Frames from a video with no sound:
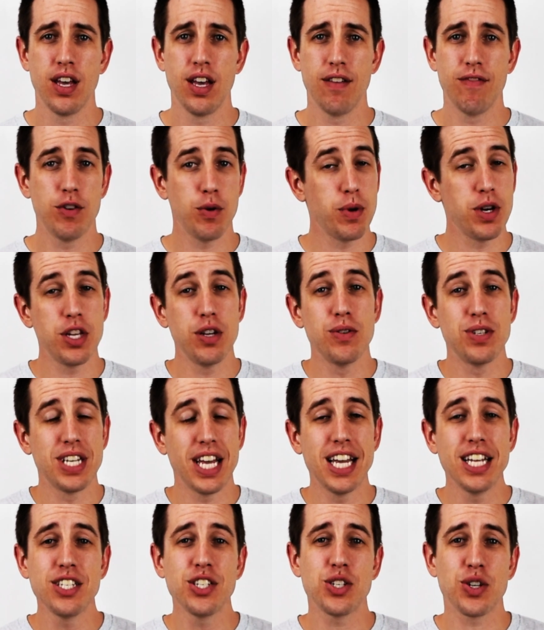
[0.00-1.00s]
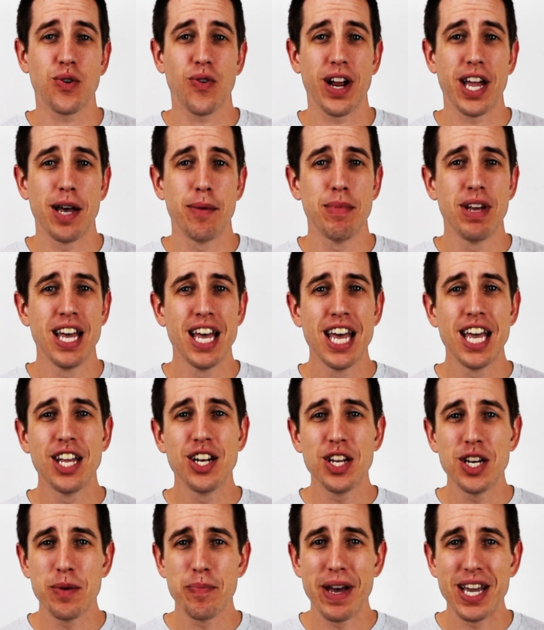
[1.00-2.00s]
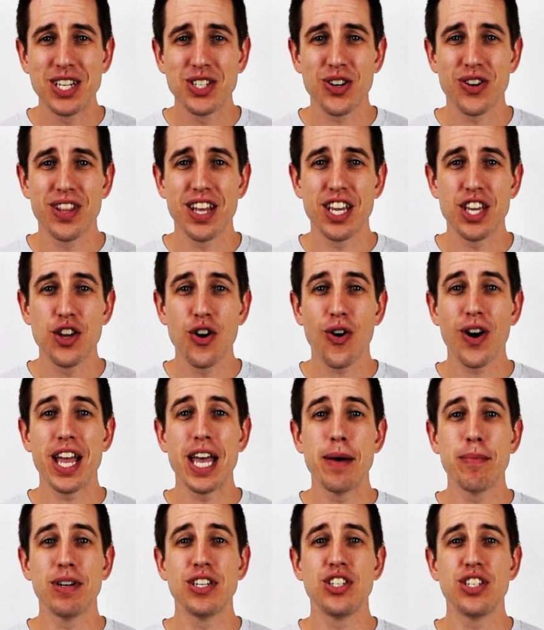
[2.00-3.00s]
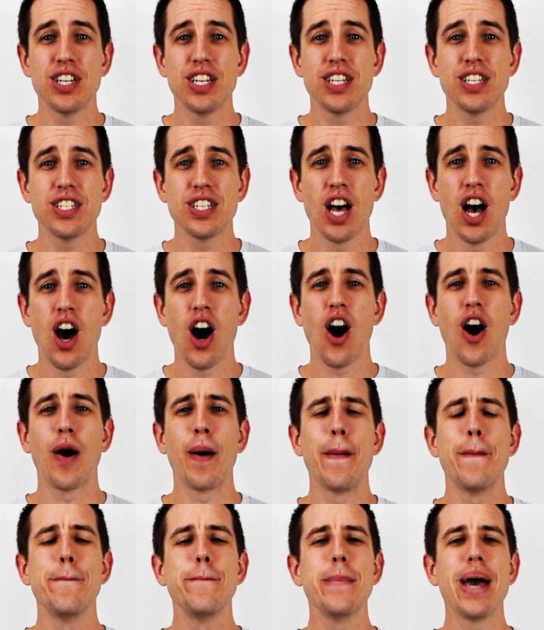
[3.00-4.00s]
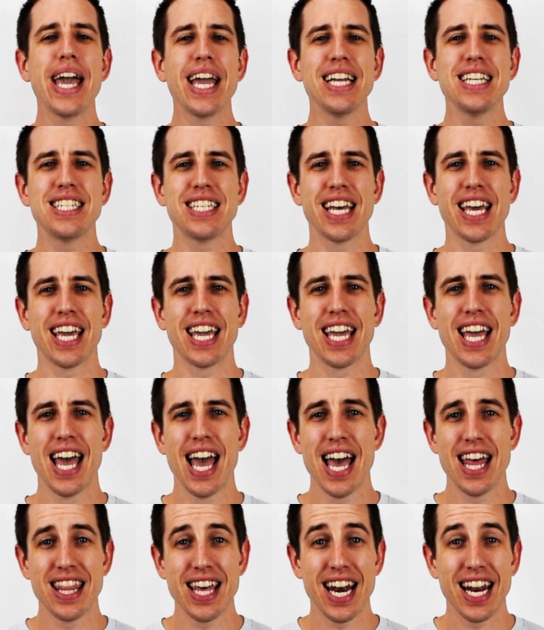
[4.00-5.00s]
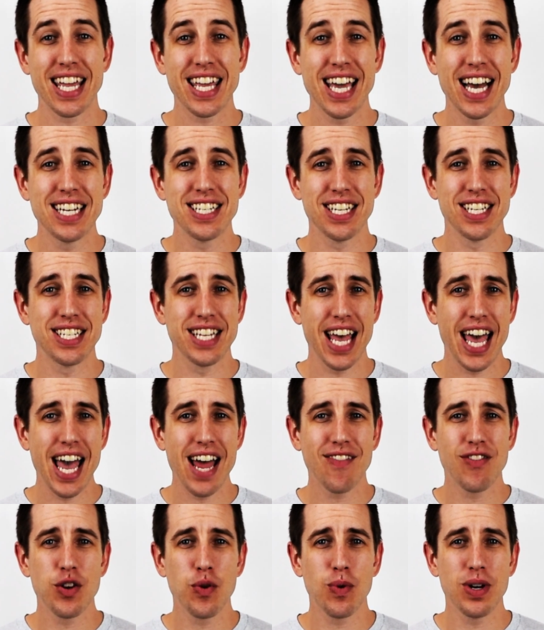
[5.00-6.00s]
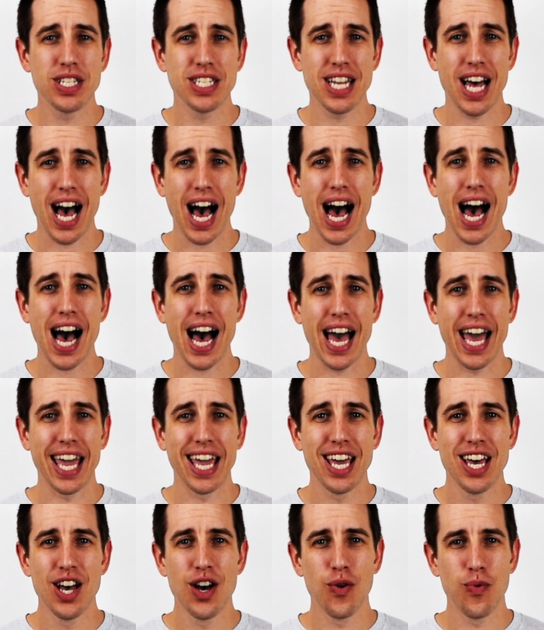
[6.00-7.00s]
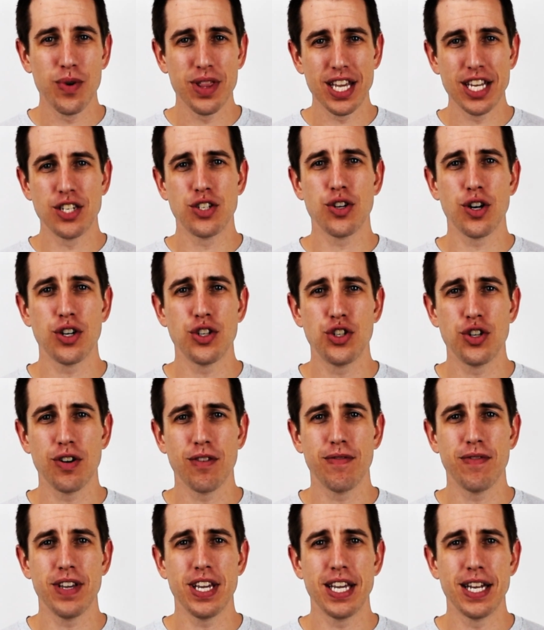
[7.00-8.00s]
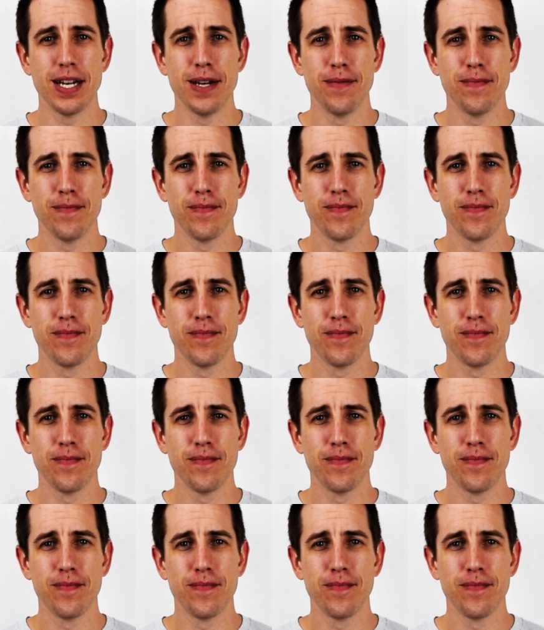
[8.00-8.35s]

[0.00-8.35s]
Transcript: If you want to use Instagram, you need to make sure that your images are amazing, that it catches everyone's eye when they search your feed.